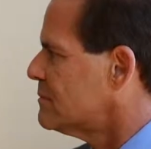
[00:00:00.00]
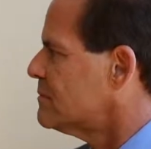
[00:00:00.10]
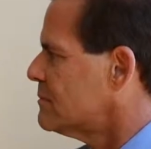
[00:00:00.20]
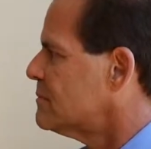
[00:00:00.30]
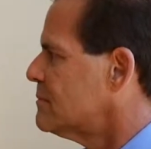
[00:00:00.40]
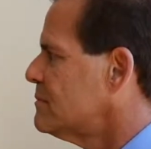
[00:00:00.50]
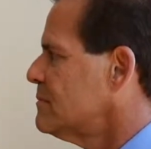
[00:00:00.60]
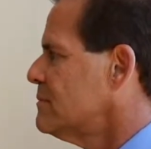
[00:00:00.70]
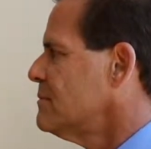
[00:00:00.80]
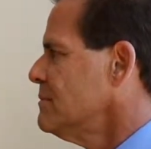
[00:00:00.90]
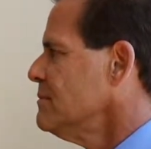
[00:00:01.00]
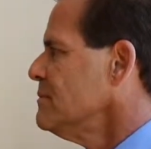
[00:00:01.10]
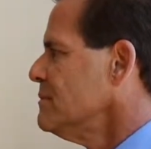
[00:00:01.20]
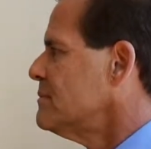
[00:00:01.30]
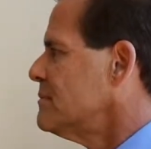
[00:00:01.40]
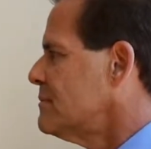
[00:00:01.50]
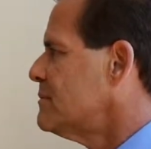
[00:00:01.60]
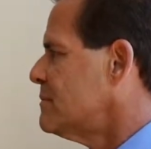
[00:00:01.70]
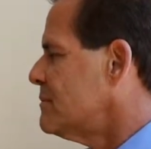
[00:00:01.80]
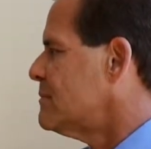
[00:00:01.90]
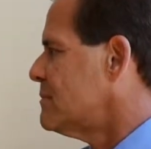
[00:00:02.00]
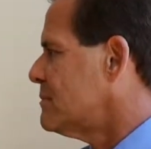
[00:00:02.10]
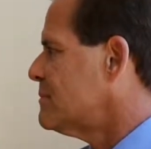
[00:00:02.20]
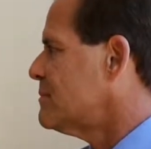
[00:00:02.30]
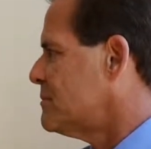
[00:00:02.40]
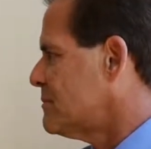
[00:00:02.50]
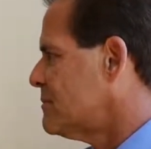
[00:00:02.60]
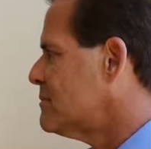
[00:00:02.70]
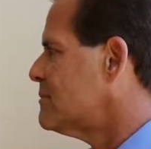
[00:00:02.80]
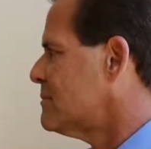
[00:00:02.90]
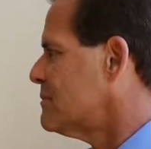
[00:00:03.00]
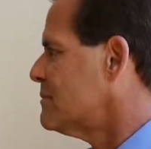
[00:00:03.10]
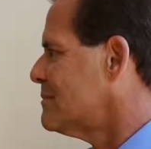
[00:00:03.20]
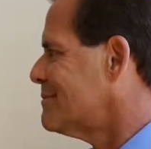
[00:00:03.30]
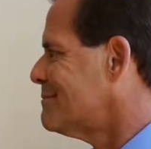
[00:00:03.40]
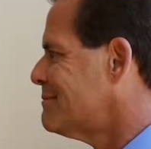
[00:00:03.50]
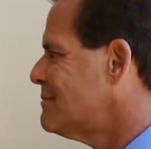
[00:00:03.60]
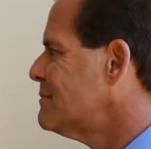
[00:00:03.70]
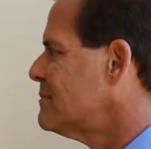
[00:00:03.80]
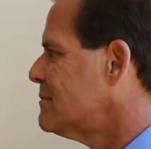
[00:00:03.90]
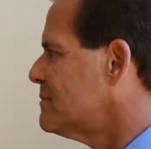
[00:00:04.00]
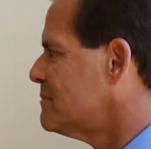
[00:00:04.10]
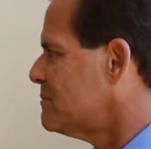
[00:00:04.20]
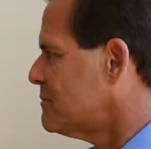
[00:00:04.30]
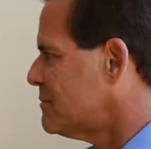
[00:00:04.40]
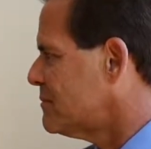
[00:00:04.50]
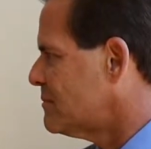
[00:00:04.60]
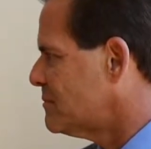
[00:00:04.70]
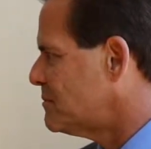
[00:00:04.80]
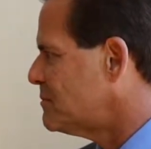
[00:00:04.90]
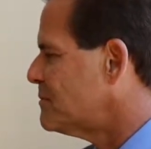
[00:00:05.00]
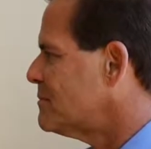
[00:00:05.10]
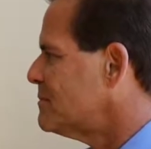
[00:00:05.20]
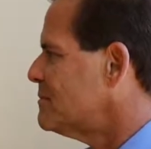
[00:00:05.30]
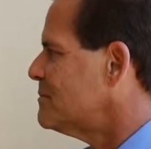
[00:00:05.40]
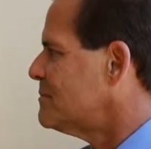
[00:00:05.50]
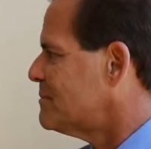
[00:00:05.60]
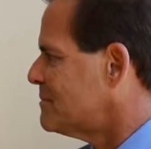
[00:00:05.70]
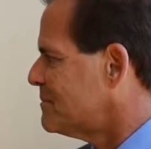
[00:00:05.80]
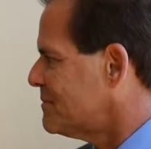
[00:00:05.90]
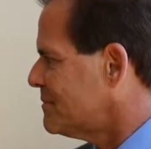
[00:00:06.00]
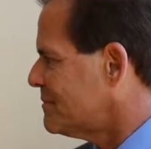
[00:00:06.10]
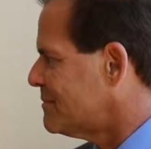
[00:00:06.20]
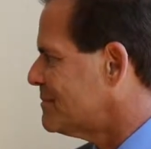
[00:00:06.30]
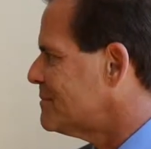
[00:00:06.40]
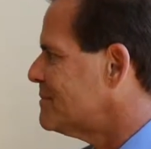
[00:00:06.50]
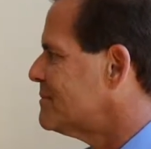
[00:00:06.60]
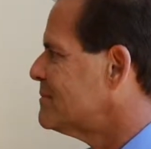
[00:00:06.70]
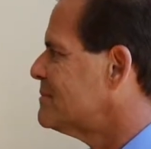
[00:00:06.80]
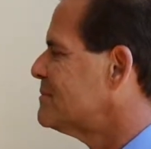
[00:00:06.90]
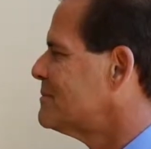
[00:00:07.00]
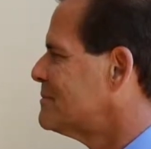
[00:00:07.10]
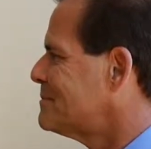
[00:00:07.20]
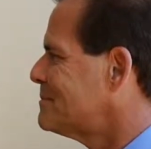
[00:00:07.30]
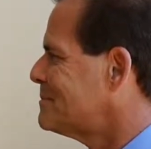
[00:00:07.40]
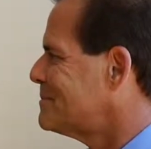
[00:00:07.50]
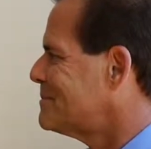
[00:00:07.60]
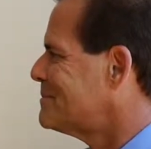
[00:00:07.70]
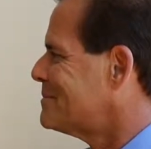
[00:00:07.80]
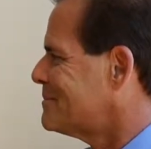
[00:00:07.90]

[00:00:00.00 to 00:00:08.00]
(not speaking)